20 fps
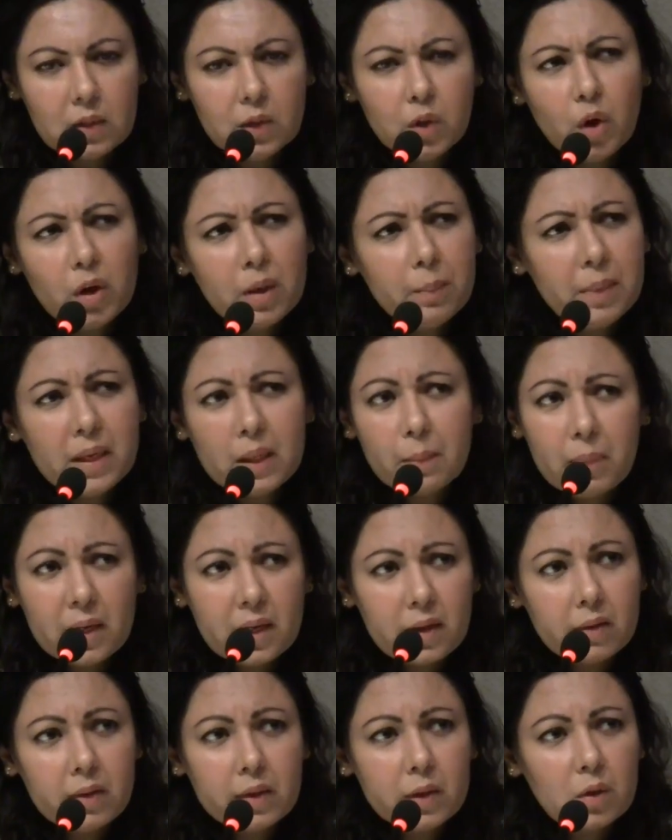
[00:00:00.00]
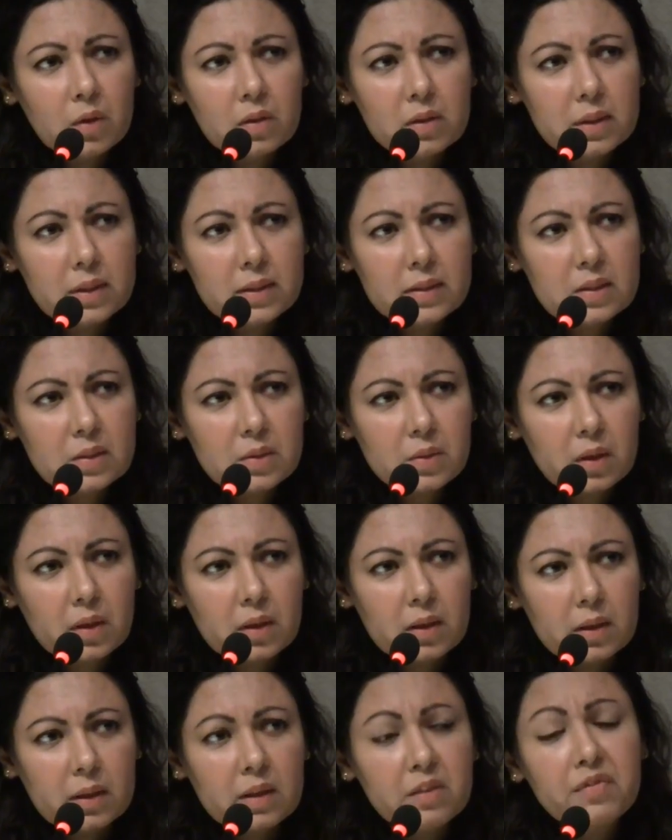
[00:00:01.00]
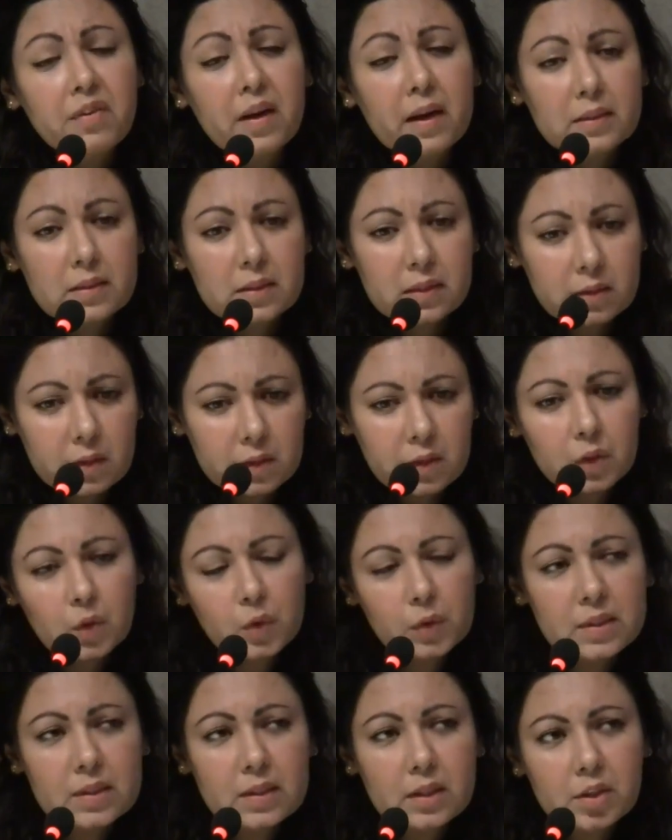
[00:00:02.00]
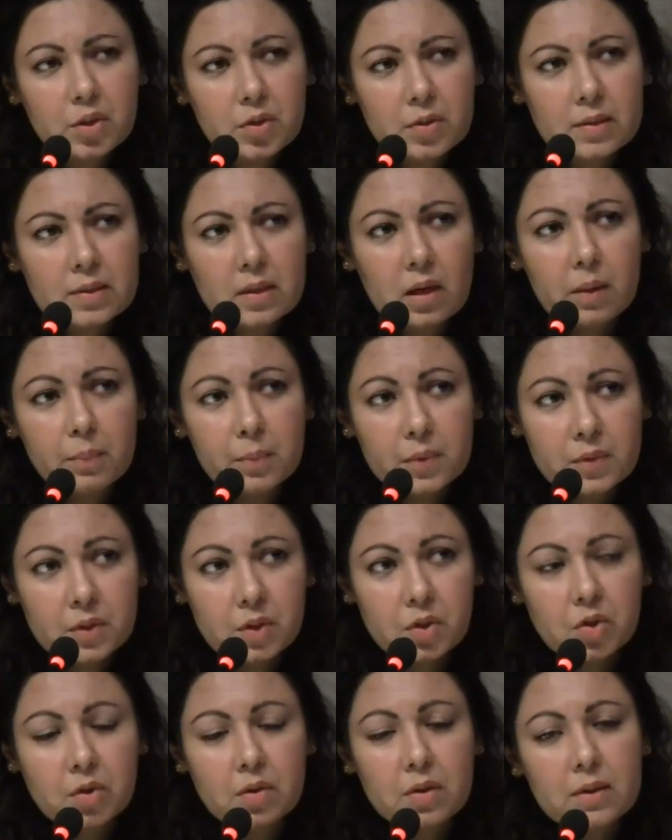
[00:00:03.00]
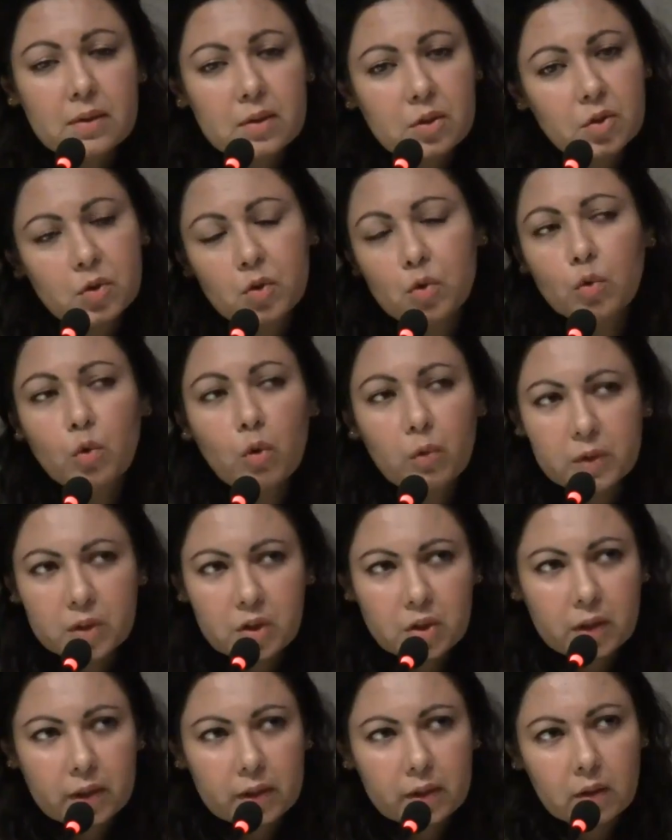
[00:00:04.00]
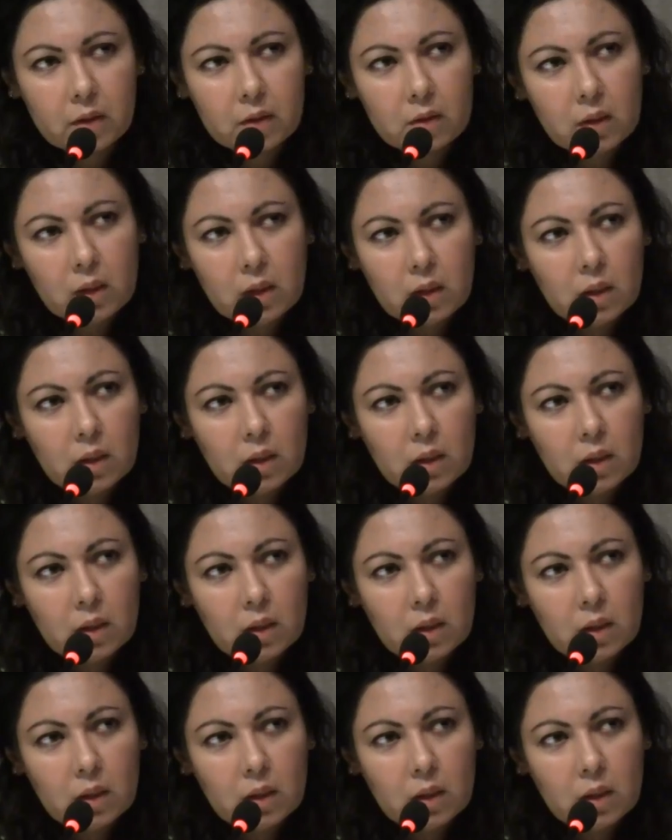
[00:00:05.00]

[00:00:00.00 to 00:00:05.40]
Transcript: not a big player in all this. Uh, in fact, in the negotiations, our position is just to go with China